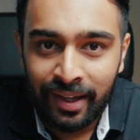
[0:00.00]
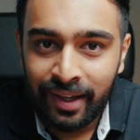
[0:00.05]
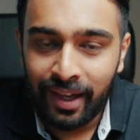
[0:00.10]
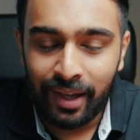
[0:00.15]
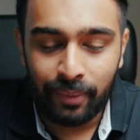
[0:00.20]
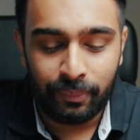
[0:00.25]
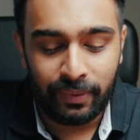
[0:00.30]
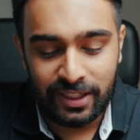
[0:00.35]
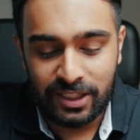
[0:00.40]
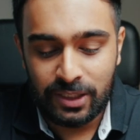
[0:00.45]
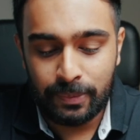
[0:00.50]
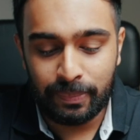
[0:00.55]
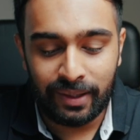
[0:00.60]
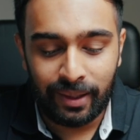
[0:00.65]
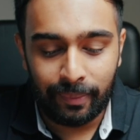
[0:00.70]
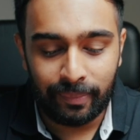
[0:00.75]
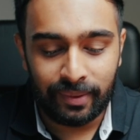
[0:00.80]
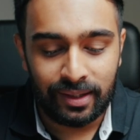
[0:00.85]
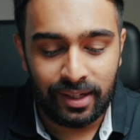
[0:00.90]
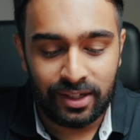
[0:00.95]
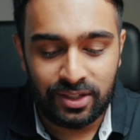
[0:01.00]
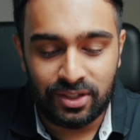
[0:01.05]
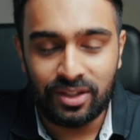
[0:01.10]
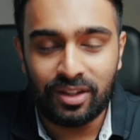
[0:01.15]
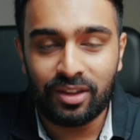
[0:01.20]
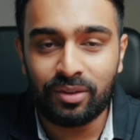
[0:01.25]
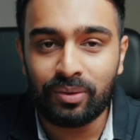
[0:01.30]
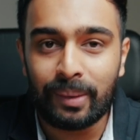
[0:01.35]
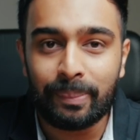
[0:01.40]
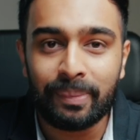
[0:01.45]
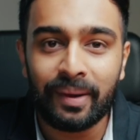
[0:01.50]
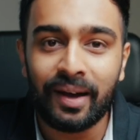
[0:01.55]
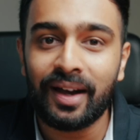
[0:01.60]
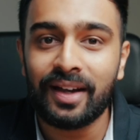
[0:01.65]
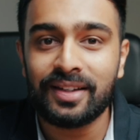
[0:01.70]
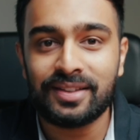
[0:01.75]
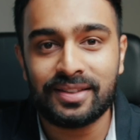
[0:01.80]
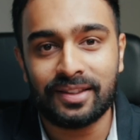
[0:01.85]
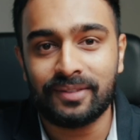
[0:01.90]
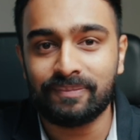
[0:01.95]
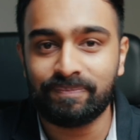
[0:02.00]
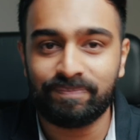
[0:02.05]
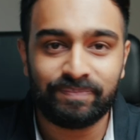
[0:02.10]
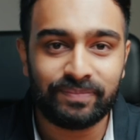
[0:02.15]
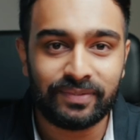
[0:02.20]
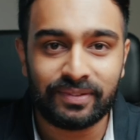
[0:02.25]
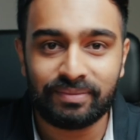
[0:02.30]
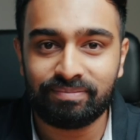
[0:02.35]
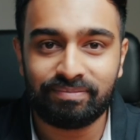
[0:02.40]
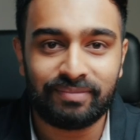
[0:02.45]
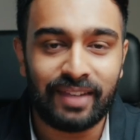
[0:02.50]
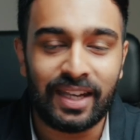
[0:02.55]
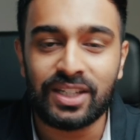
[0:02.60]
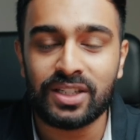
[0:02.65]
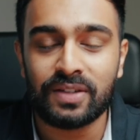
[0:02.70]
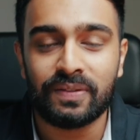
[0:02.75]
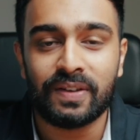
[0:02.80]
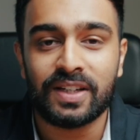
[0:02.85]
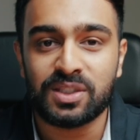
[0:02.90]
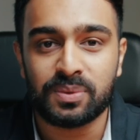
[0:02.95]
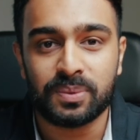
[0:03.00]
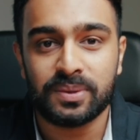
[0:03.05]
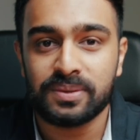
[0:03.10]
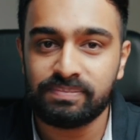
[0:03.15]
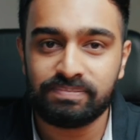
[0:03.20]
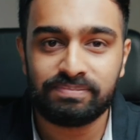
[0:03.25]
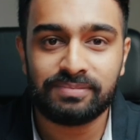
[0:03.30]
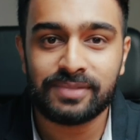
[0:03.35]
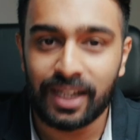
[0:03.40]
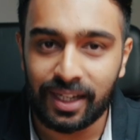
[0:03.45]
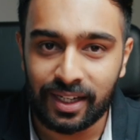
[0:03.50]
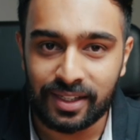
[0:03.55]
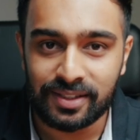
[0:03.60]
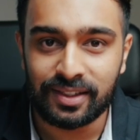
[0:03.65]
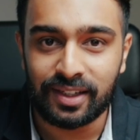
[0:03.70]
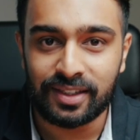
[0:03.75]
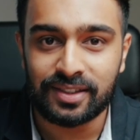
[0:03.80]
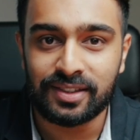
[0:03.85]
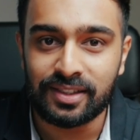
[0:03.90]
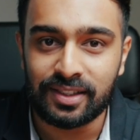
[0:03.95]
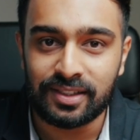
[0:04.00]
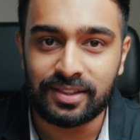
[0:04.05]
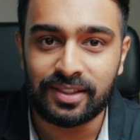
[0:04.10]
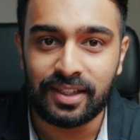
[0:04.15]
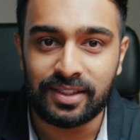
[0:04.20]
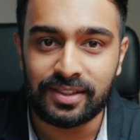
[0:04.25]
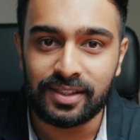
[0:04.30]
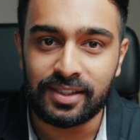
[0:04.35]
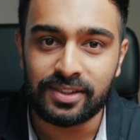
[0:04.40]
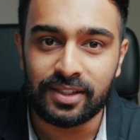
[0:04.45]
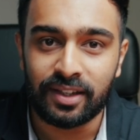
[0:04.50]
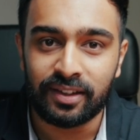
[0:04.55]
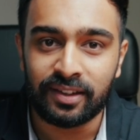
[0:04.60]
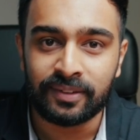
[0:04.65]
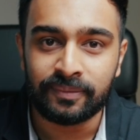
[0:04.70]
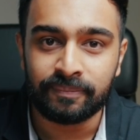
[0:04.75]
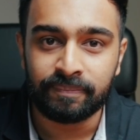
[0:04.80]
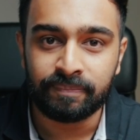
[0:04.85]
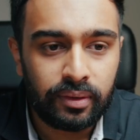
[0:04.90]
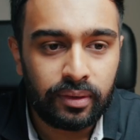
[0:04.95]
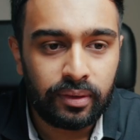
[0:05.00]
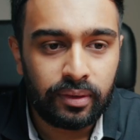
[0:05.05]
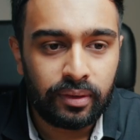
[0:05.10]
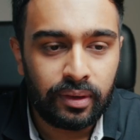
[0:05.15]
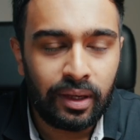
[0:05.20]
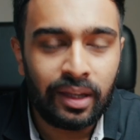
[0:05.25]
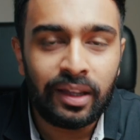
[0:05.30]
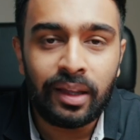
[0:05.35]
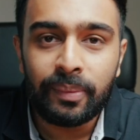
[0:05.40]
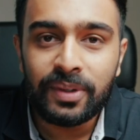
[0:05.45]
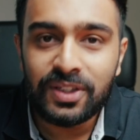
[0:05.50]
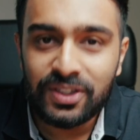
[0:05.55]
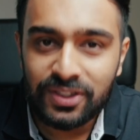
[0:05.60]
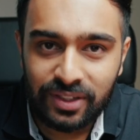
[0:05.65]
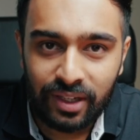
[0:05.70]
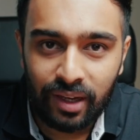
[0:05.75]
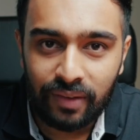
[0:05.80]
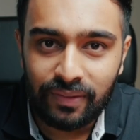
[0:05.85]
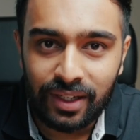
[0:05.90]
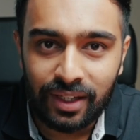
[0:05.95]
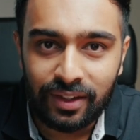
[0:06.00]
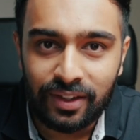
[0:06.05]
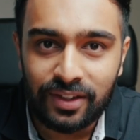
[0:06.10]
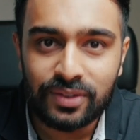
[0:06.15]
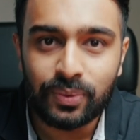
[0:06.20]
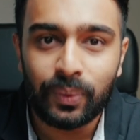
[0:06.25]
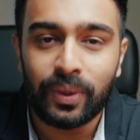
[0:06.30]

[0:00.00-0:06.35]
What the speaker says: And we'd split up the lecture into 3 parts, and each of us would take a section to teach each other. And let me just caveat this.